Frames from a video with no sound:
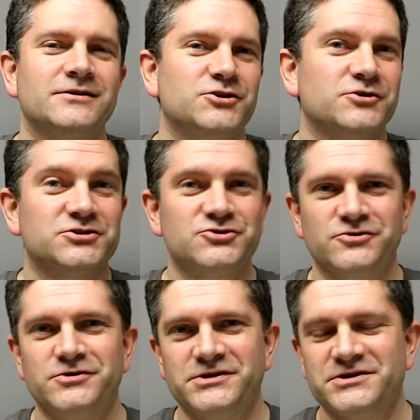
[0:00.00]
new
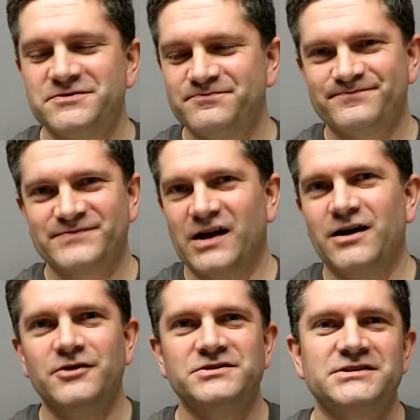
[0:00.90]
extruders,
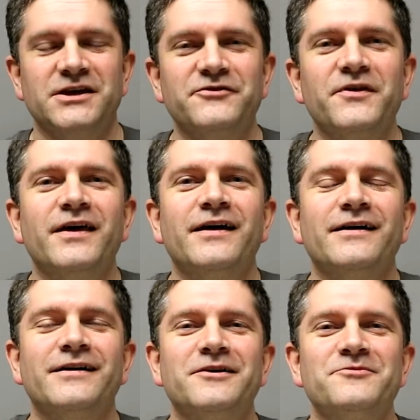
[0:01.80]
loads of stuff.
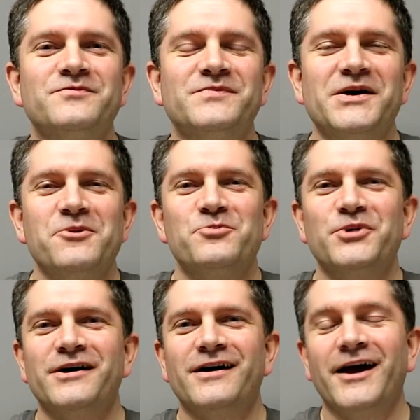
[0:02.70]

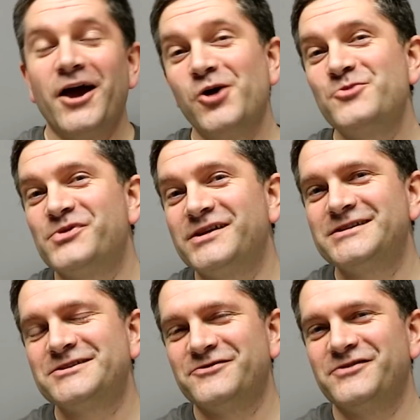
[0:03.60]
But I hope
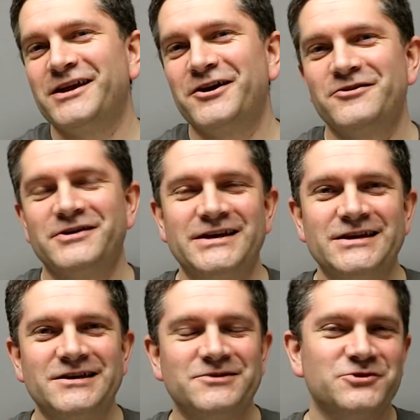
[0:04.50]
this video
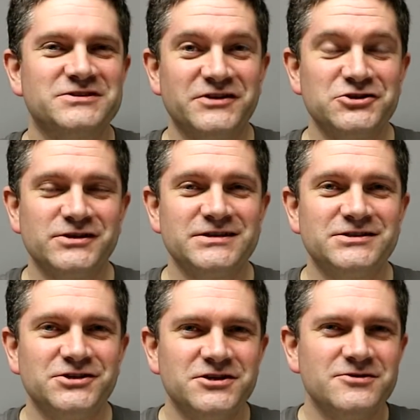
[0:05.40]
was of interest
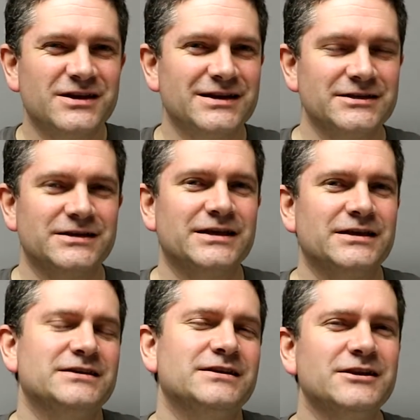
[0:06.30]
to you. A
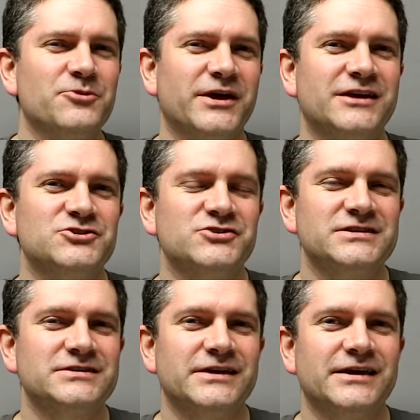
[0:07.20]
little bit
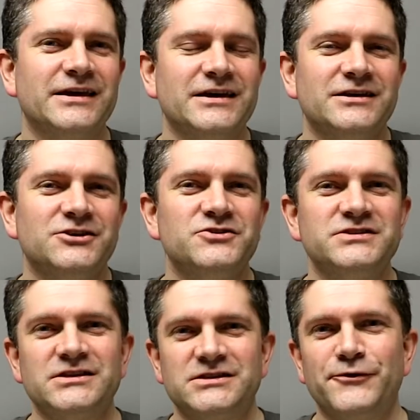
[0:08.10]
interesting,
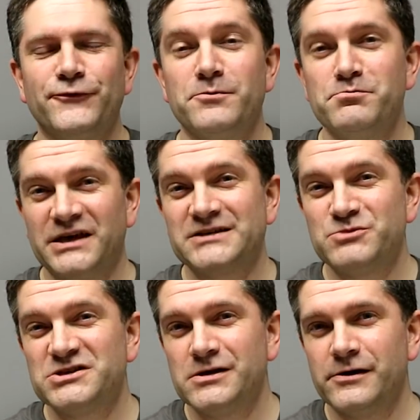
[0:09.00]
using different mixed
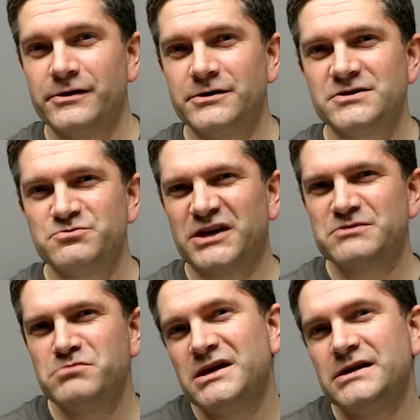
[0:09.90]
materials, mixed
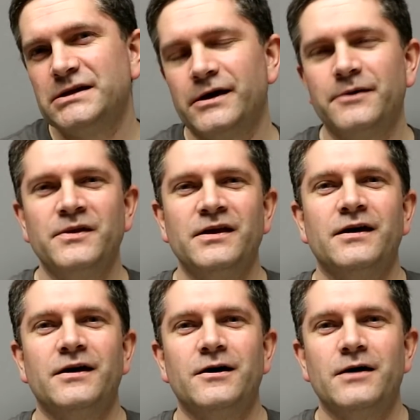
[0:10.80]
media,
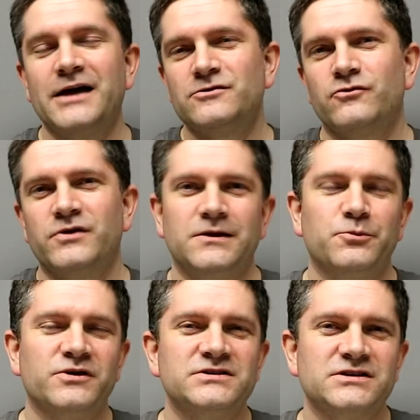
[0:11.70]
and 3D
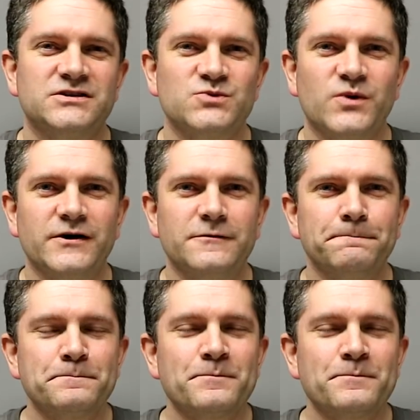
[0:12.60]
printing as well.